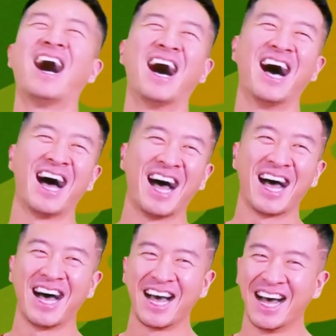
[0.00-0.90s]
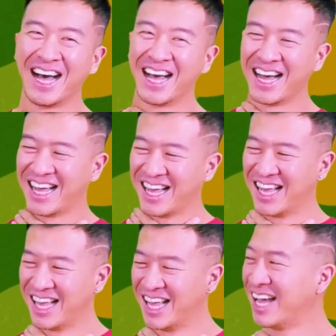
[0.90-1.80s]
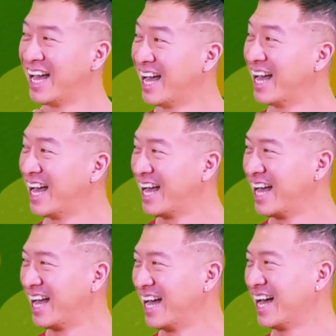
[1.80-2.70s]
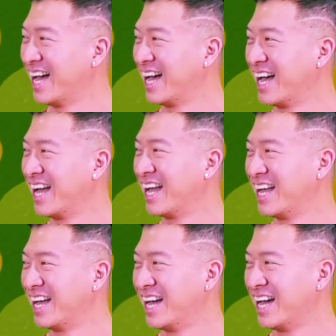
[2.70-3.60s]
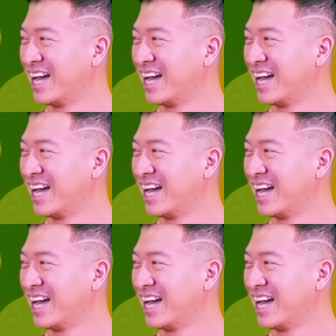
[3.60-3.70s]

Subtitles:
The person shown says nothing.